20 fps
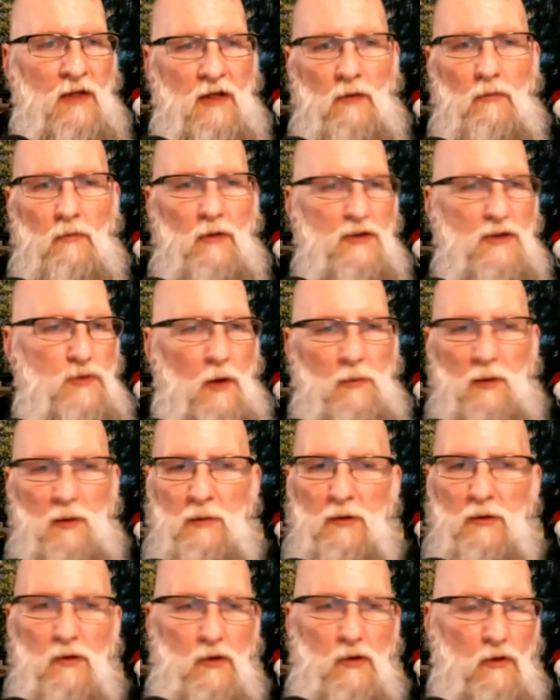that's why people
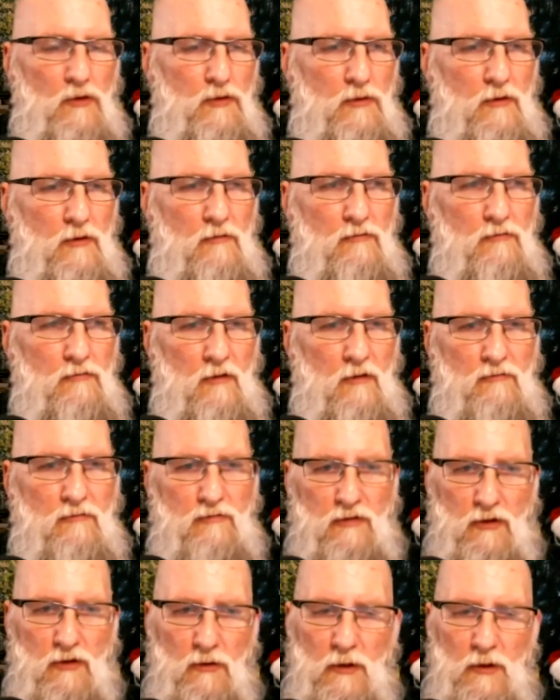don't go to a
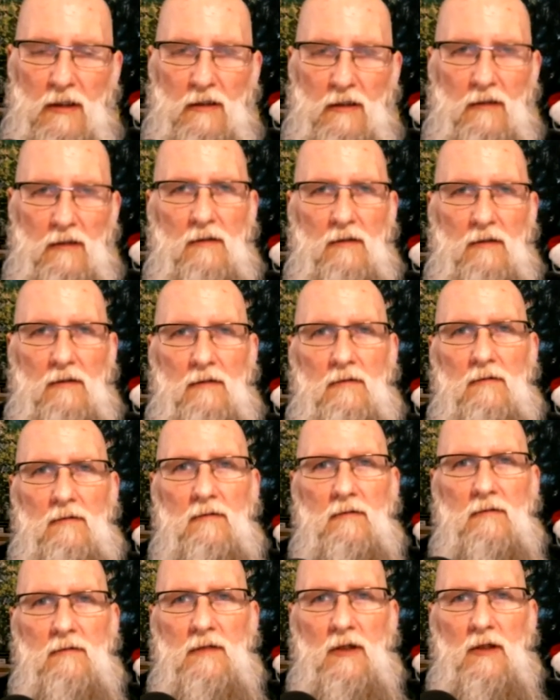viewing.
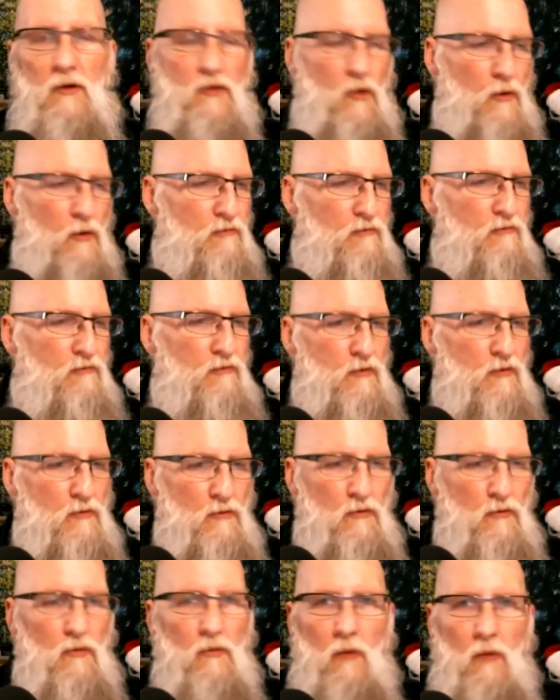They don't go to
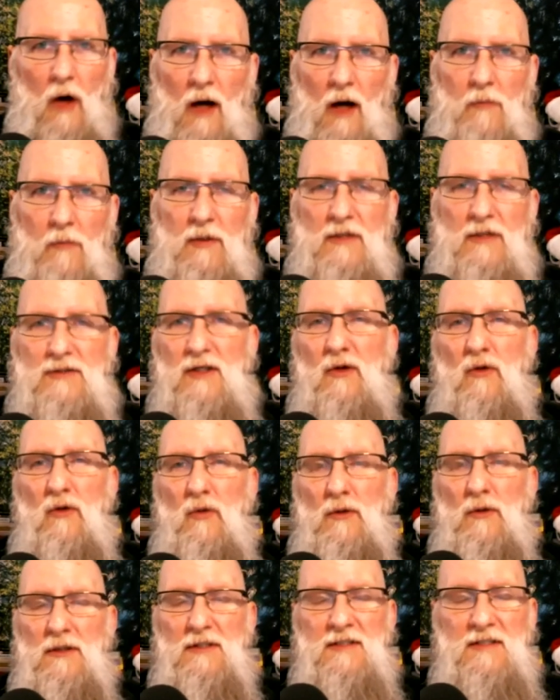funeral. Why? Because they don't know
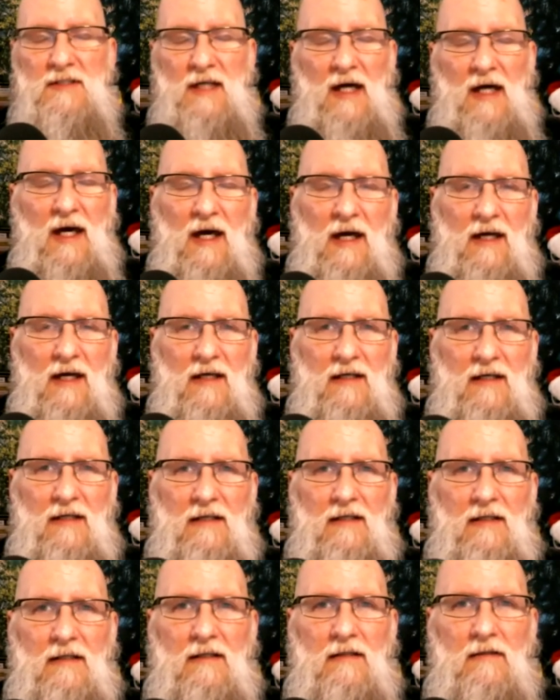what to say.
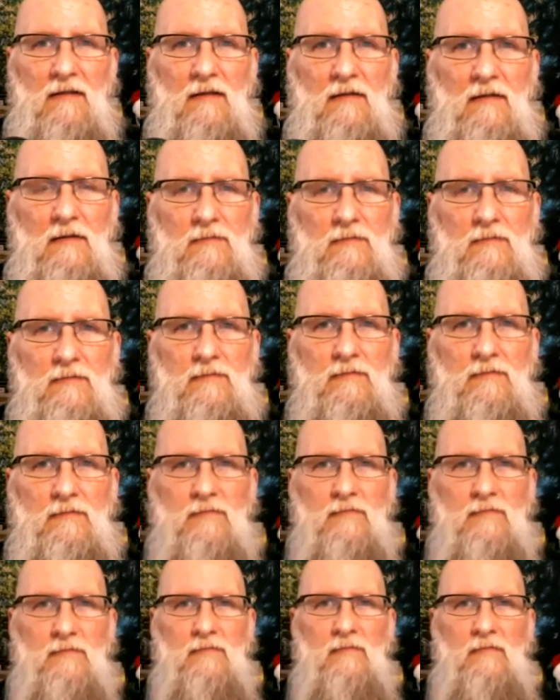
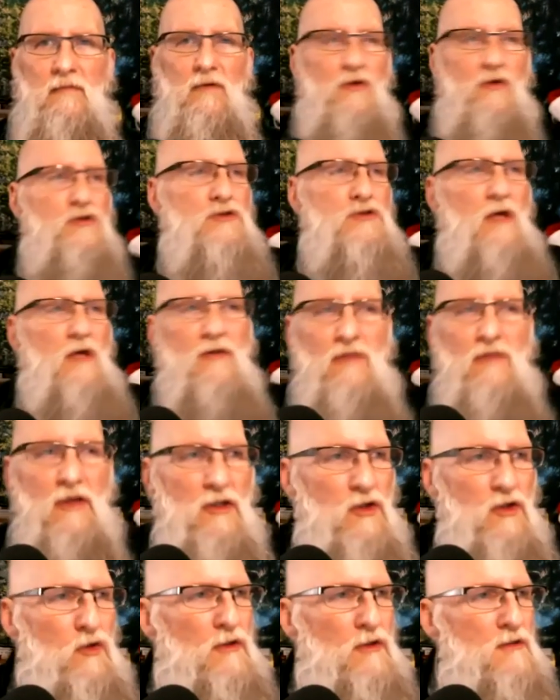There's nothing
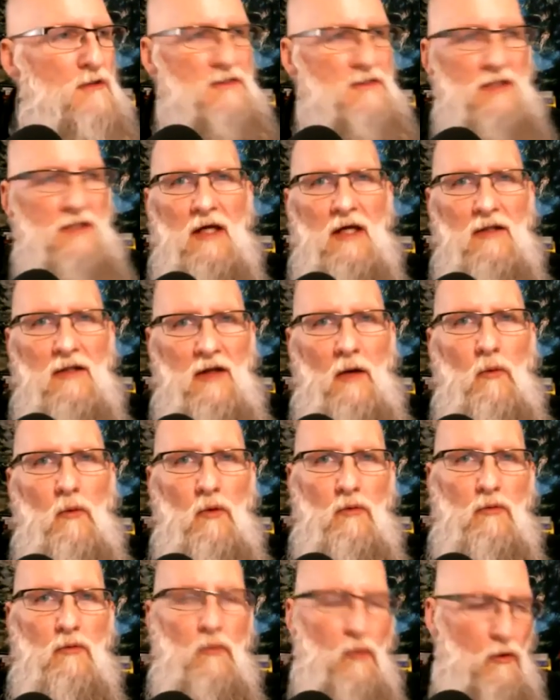you can say that
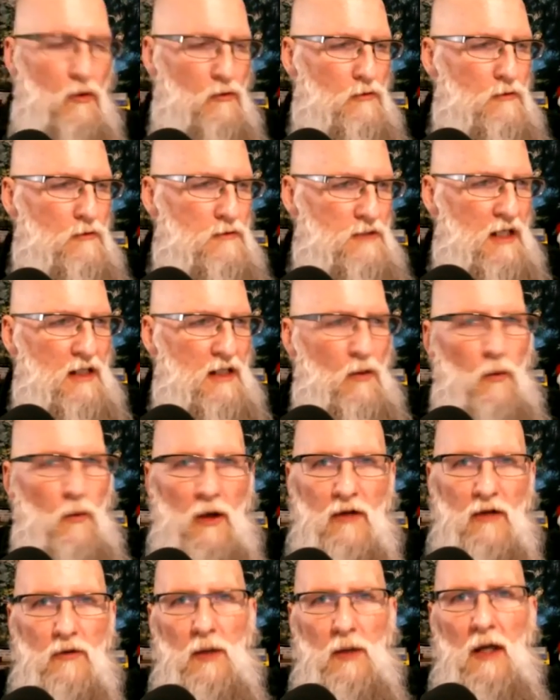will take away
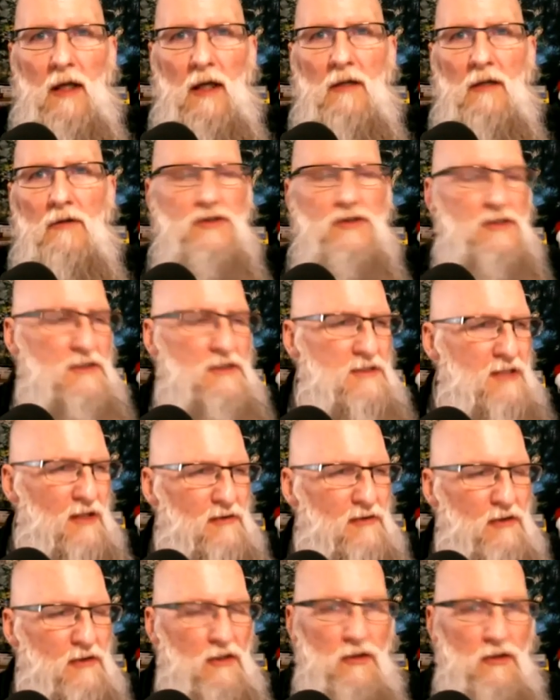their pain. There's
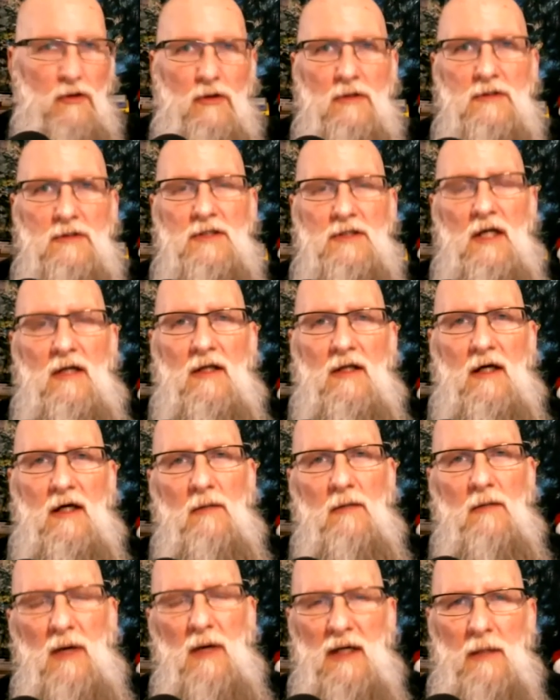nothing you can say that
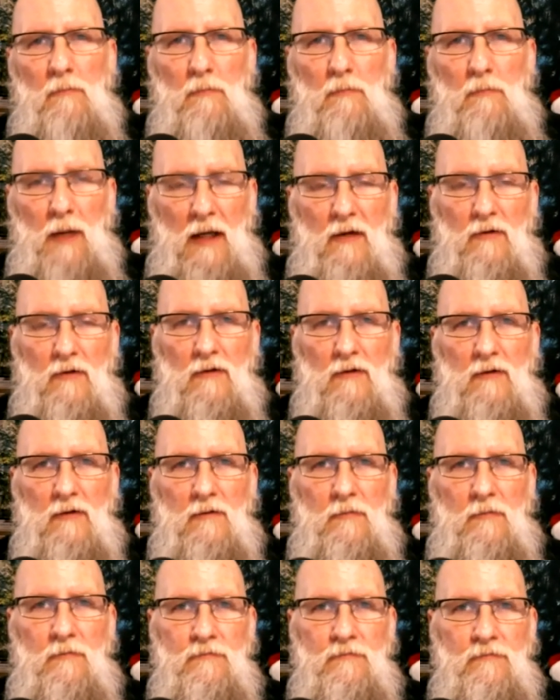can make it better.
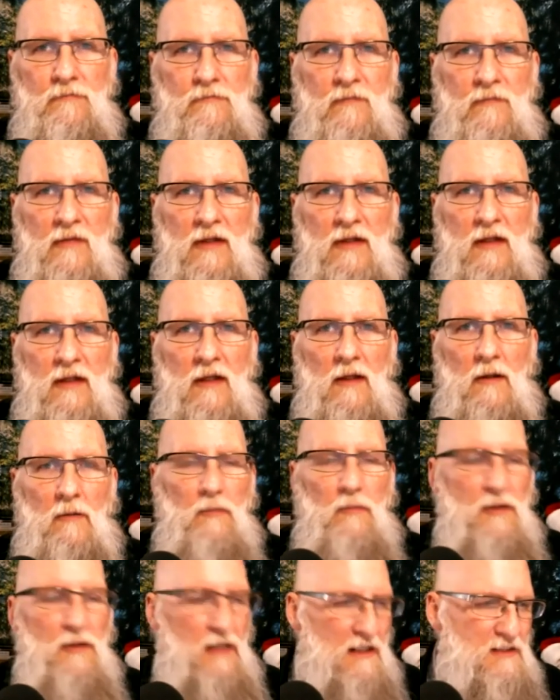
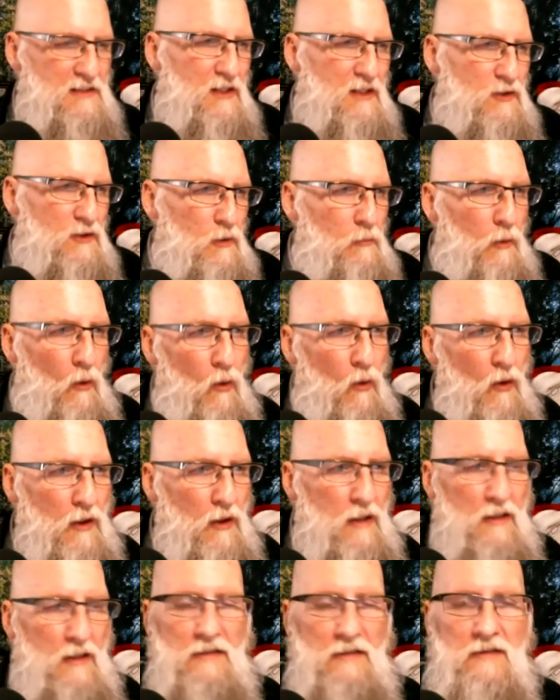But that's not the
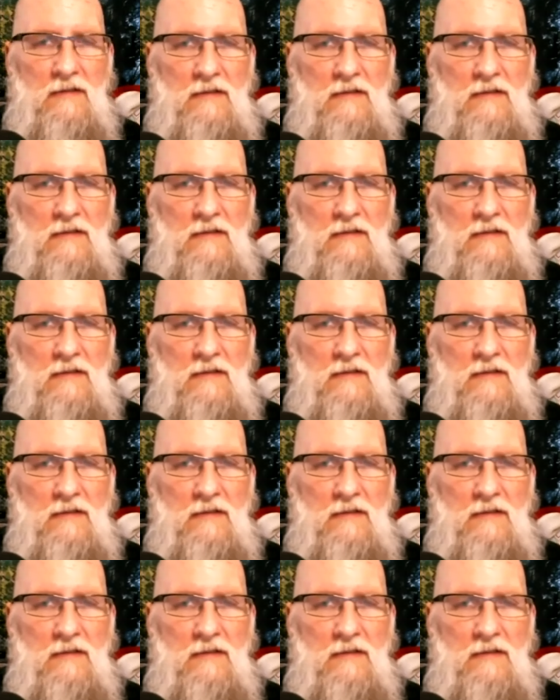point.